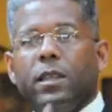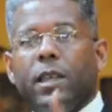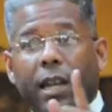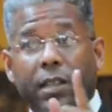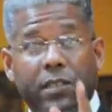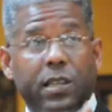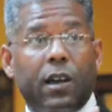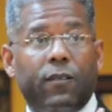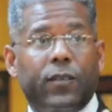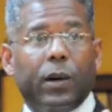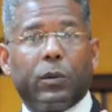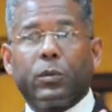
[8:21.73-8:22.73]
You got a
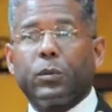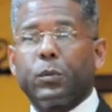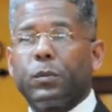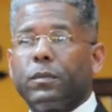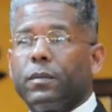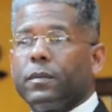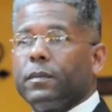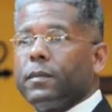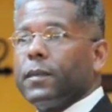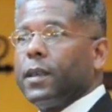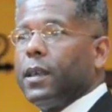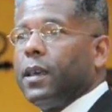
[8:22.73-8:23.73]
cell phone.
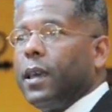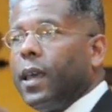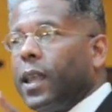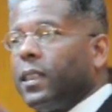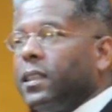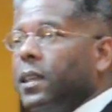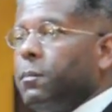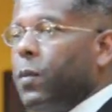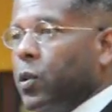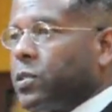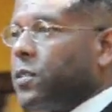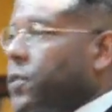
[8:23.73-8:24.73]
And I think
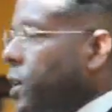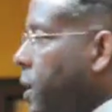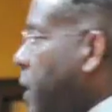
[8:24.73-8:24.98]
most of you